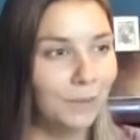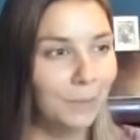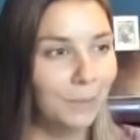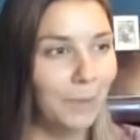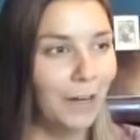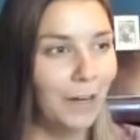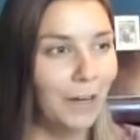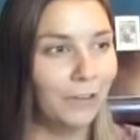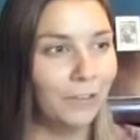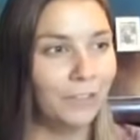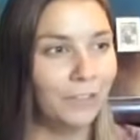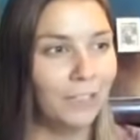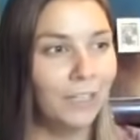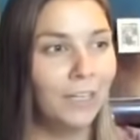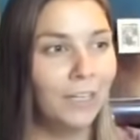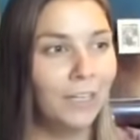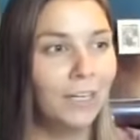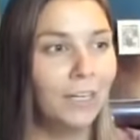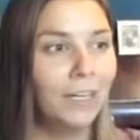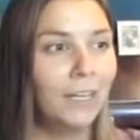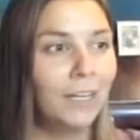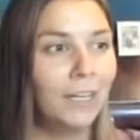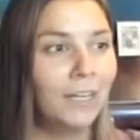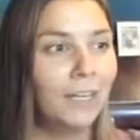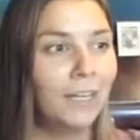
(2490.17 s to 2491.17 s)
about
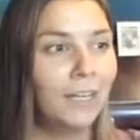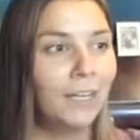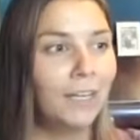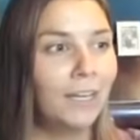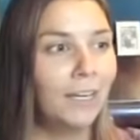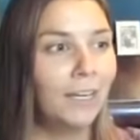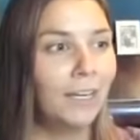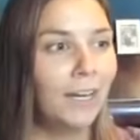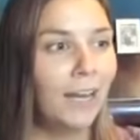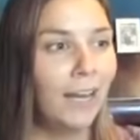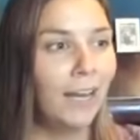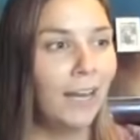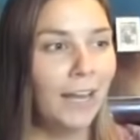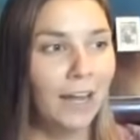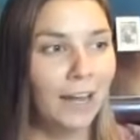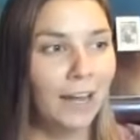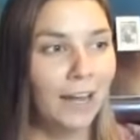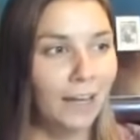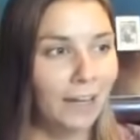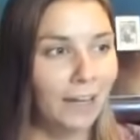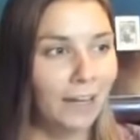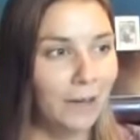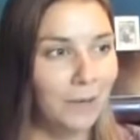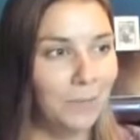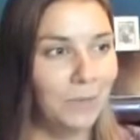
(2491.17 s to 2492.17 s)

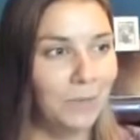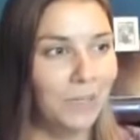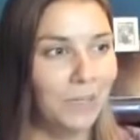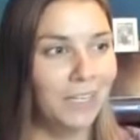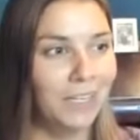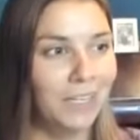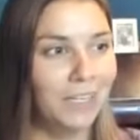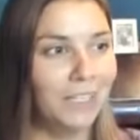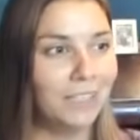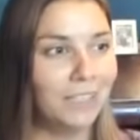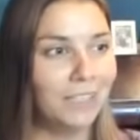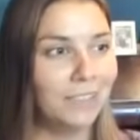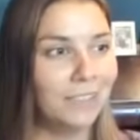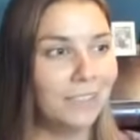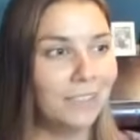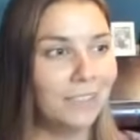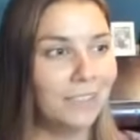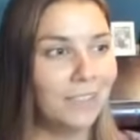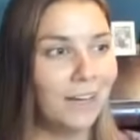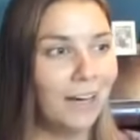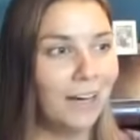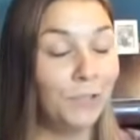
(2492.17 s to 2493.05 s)
AI companies.